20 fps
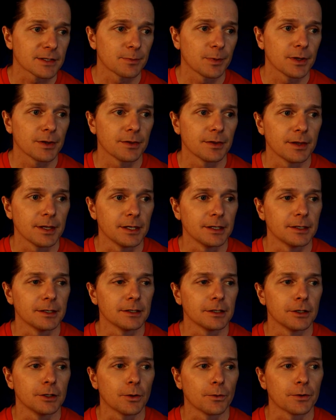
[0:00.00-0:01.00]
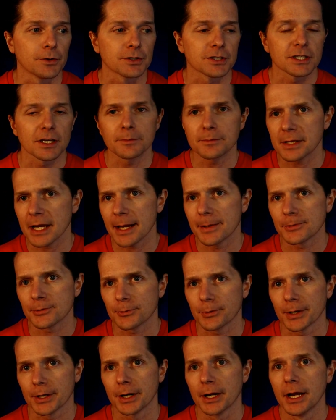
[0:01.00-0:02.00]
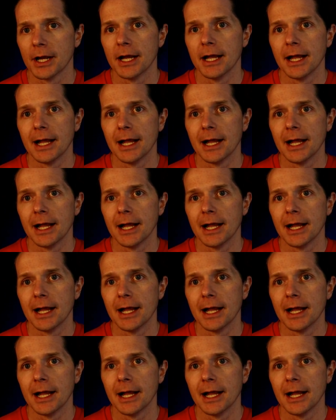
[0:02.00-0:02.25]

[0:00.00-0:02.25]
But then, there's some times where,